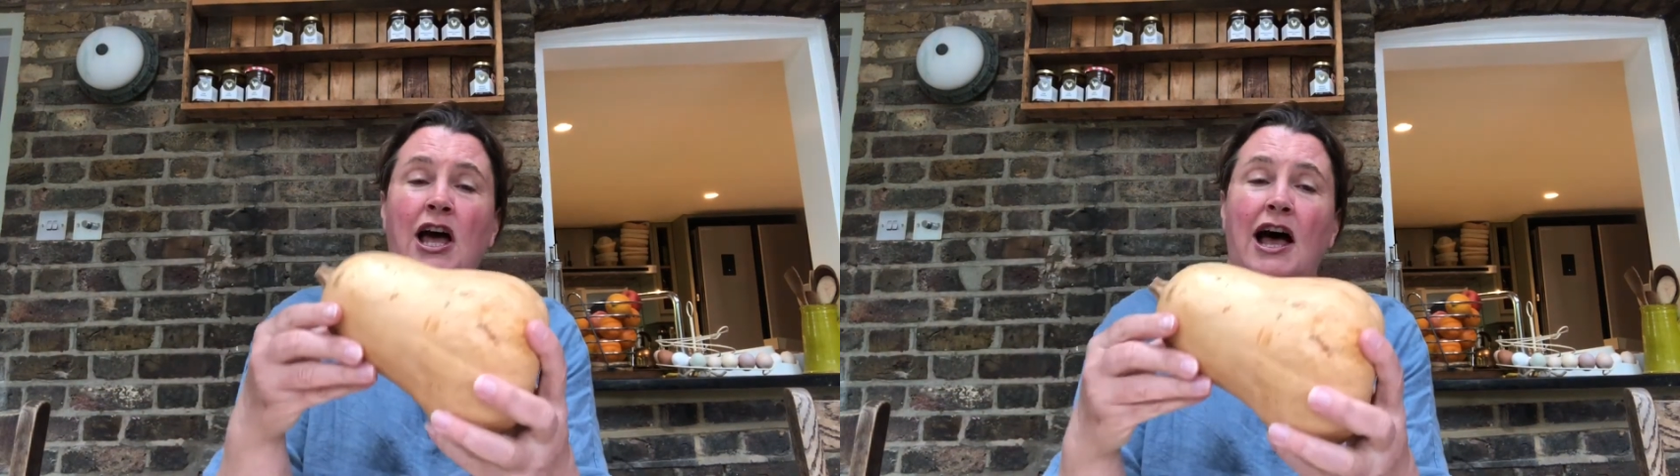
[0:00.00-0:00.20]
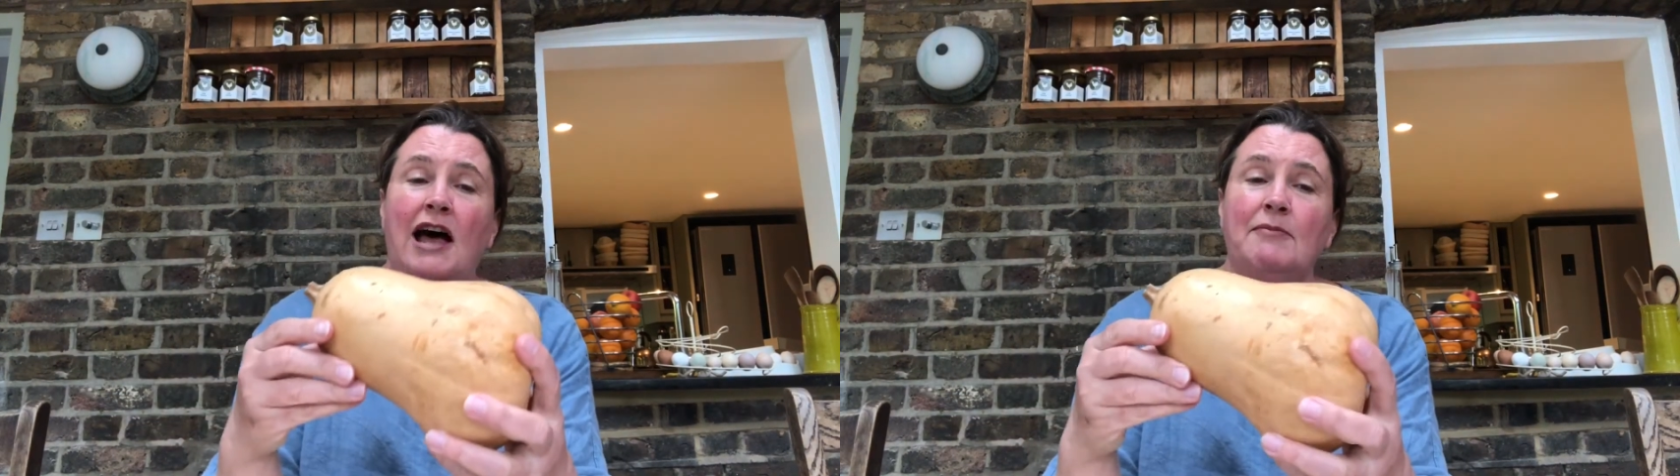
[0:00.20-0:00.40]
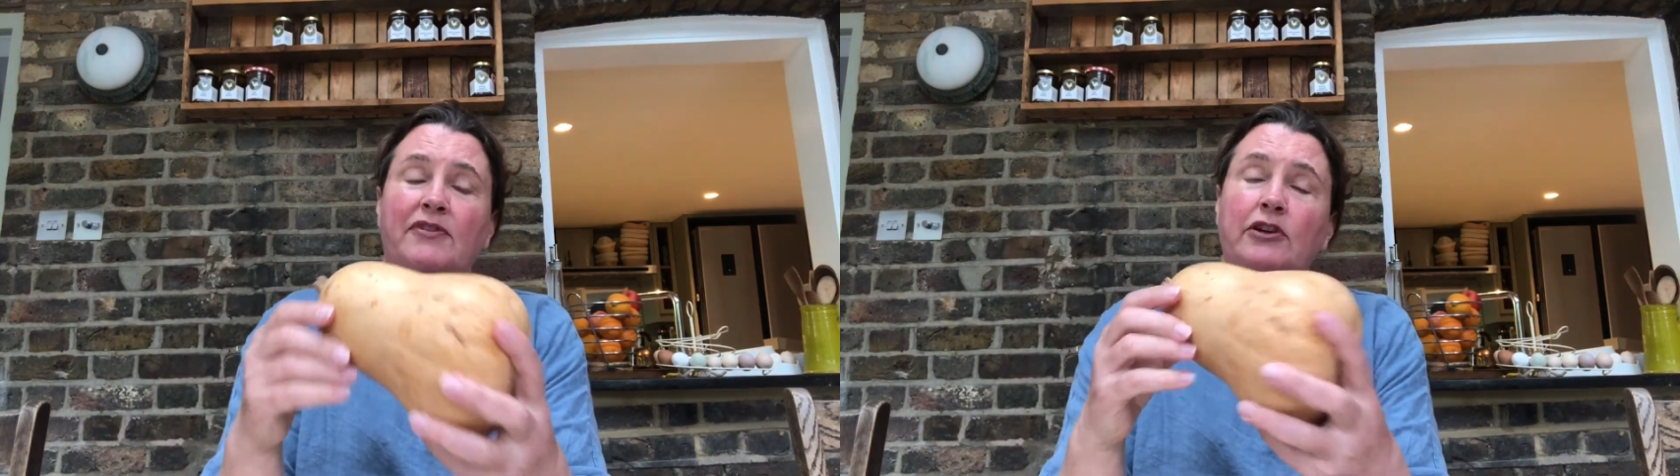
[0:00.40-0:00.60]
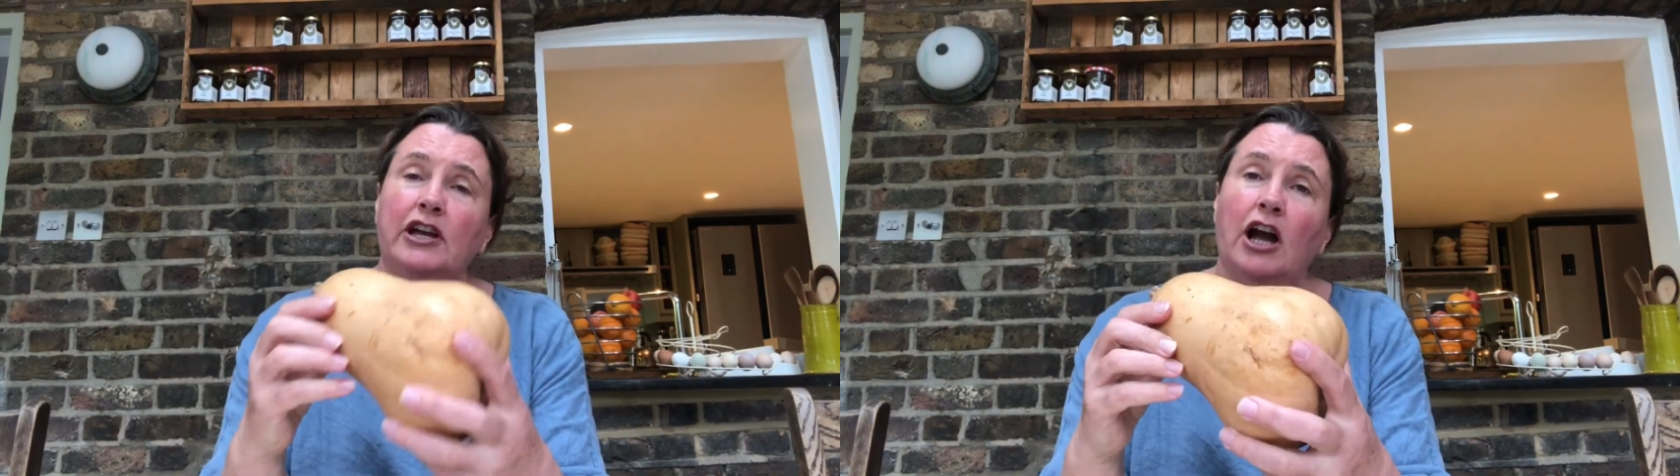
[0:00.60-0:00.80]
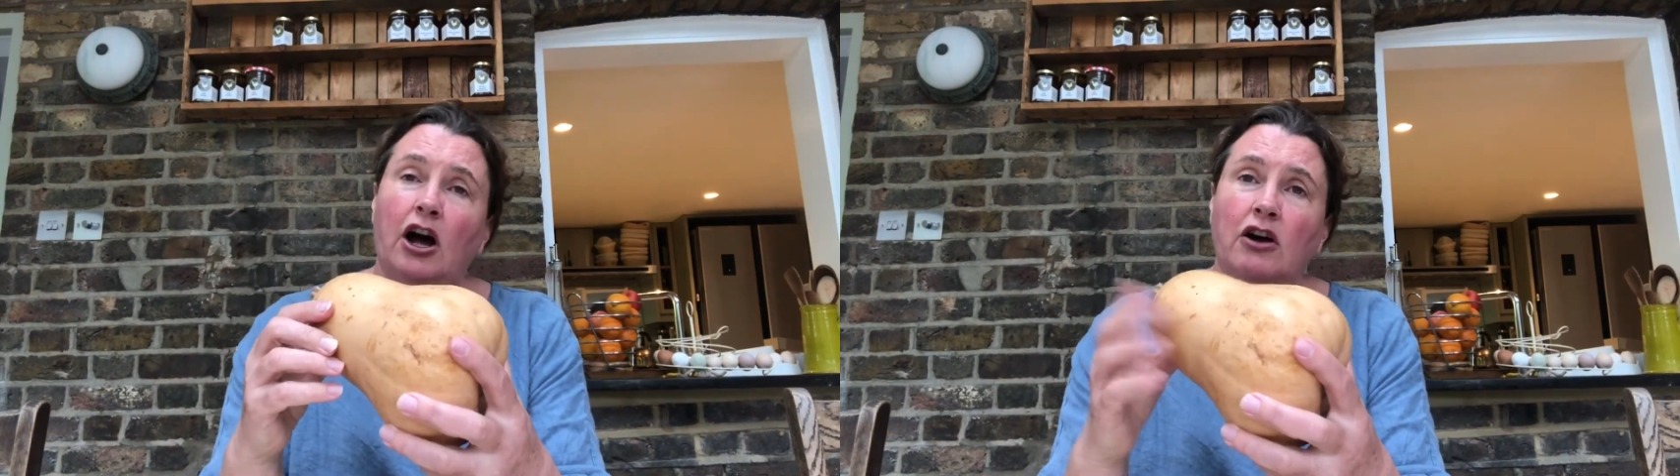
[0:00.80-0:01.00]
If you're looking
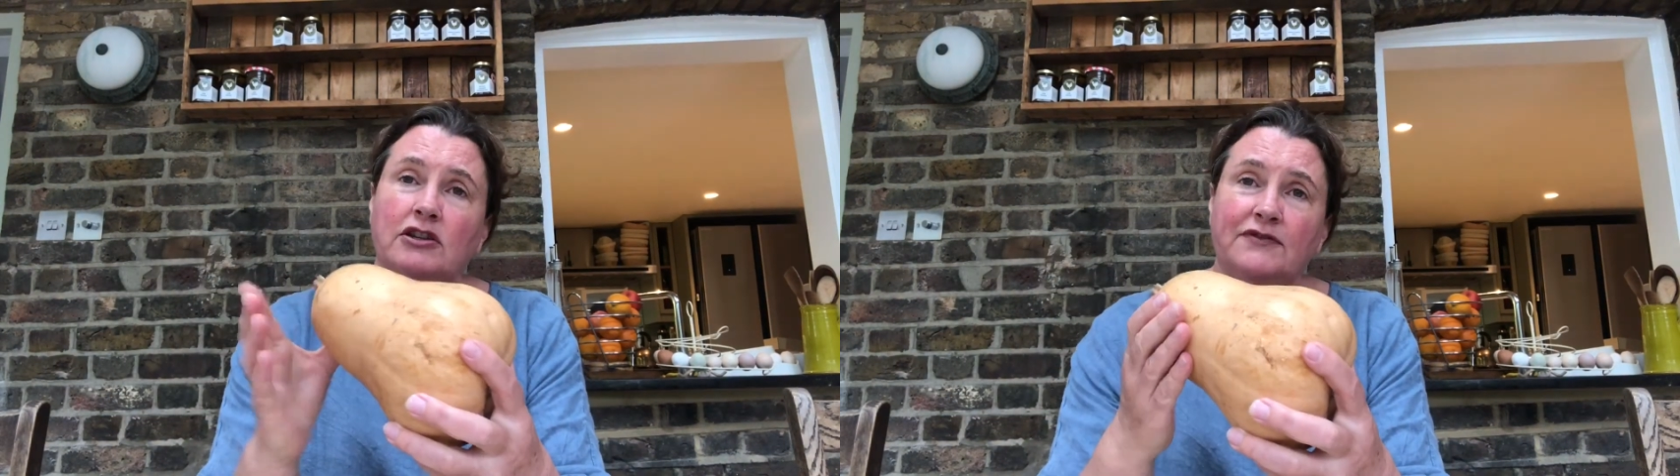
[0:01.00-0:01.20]
at harder